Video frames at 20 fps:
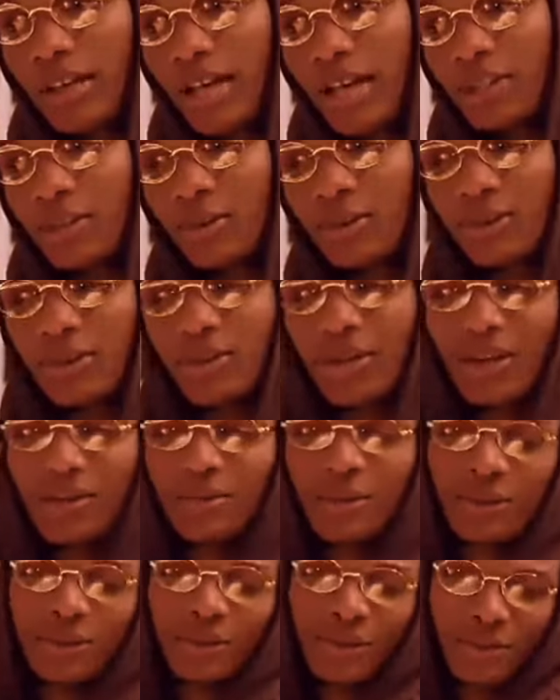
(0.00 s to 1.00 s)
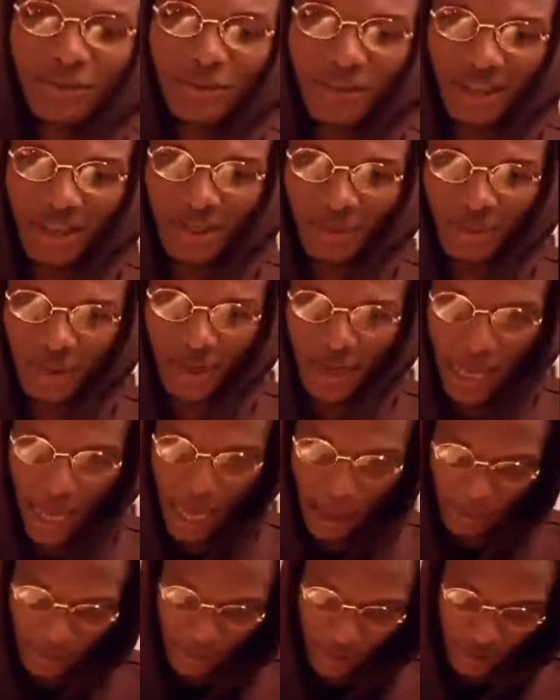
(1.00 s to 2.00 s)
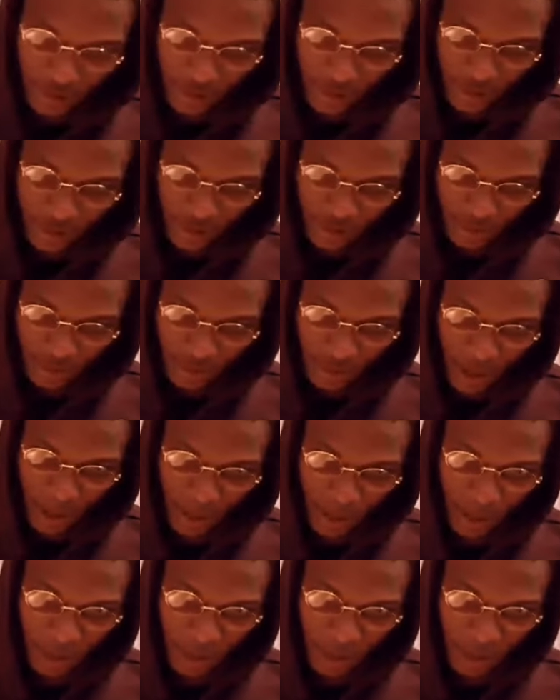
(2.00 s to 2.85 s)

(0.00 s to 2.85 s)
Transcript: as it was, and it was so funny the way it happened because my